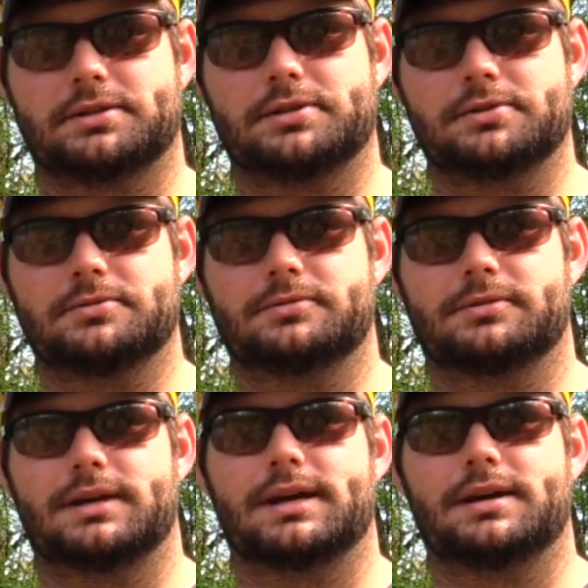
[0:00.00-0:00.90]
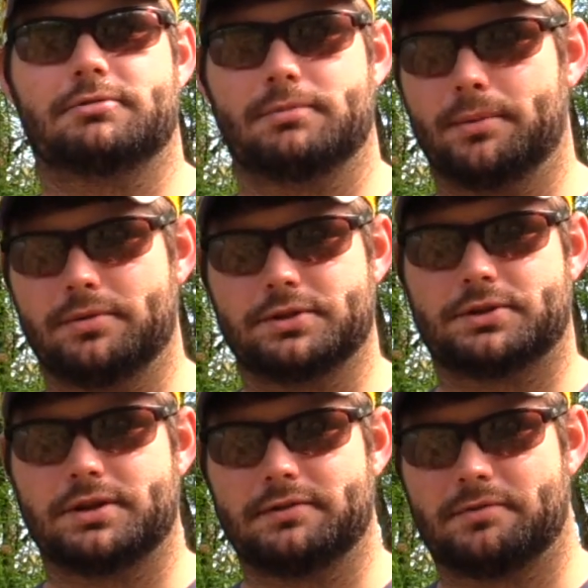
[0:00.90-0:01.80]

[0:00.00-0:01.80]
to, and remember the tree